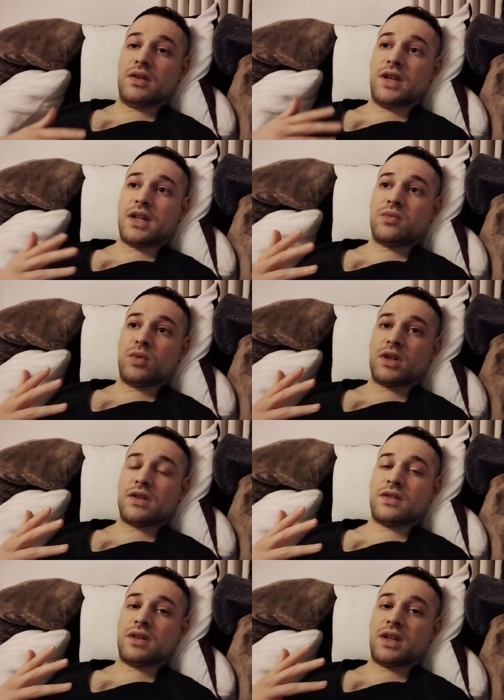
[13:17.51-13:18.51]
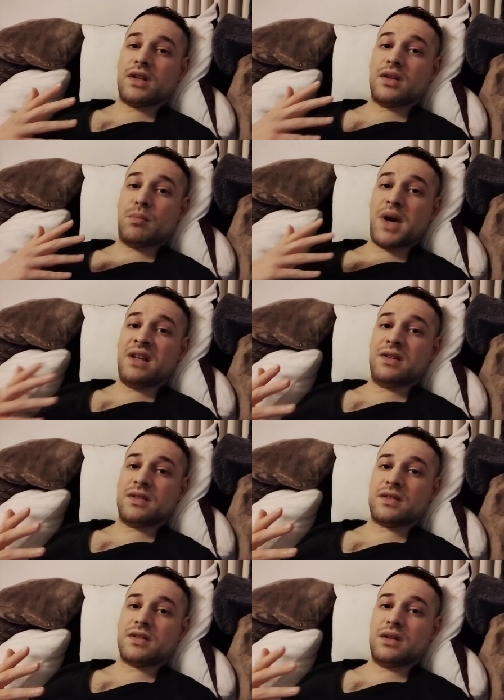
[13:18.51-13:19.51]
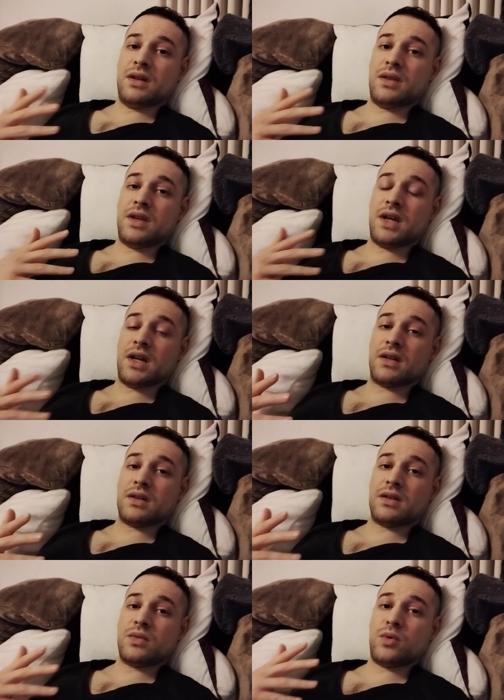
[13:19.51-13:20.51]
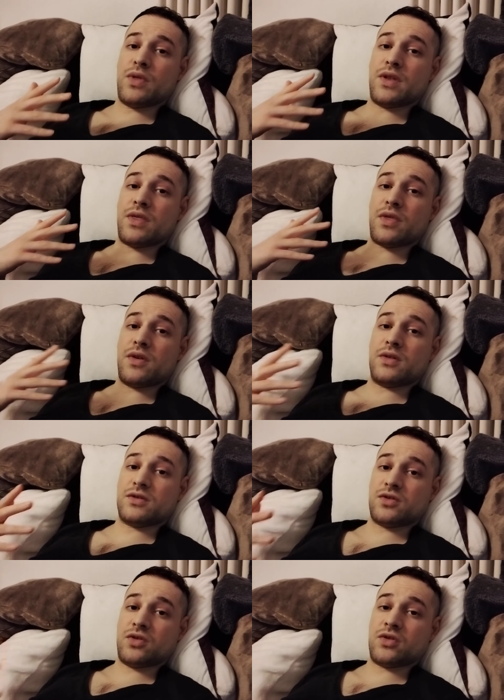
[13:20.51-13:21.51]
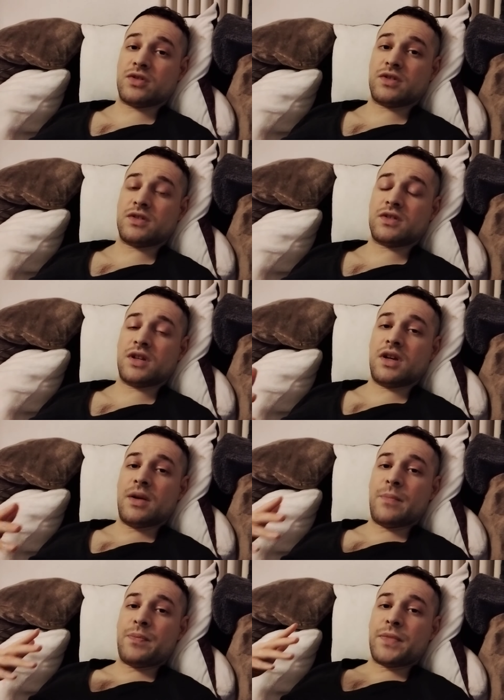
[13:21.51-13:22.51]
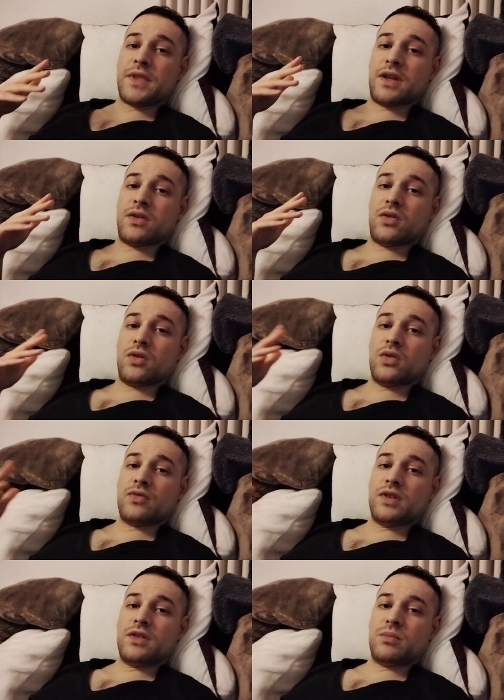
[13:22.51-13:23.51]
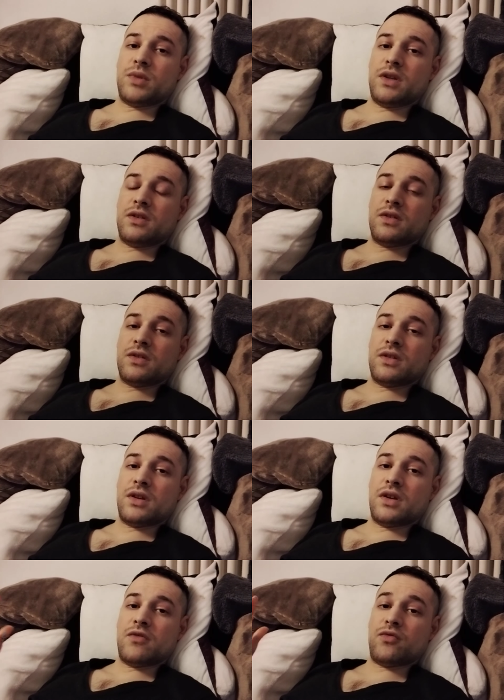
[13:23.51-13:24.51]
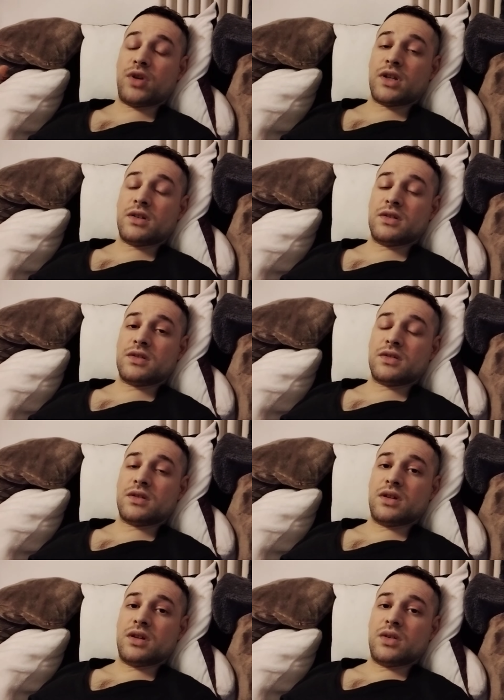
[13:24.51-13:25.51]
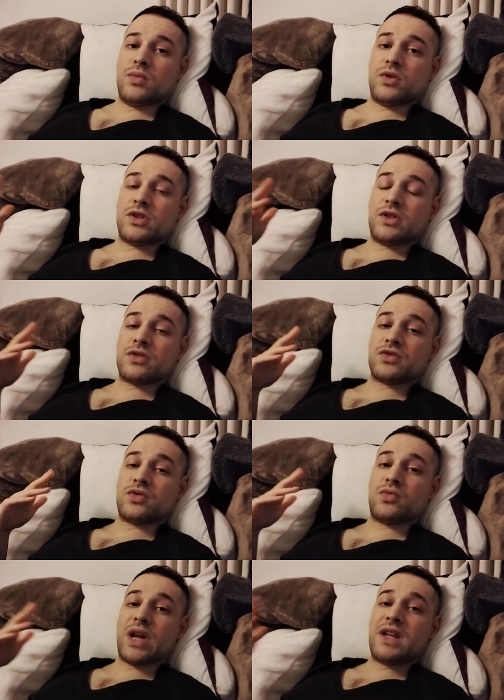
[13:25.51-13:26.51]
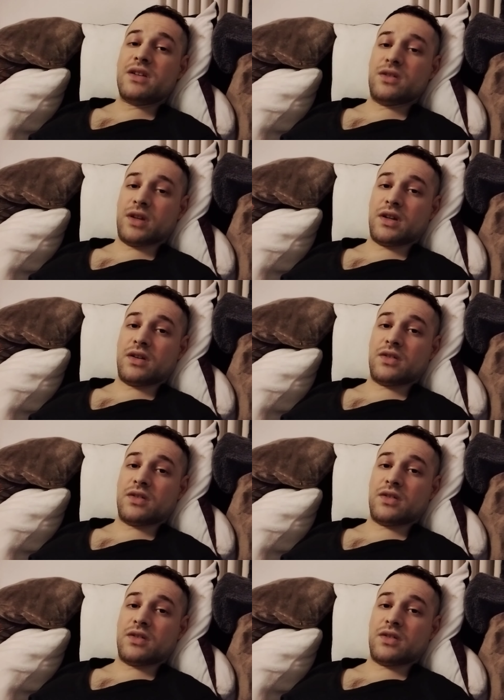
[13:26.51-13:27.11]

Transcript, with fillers: that what is then the balance in the end within sources, that all of these pieces, fractals, which are surrendering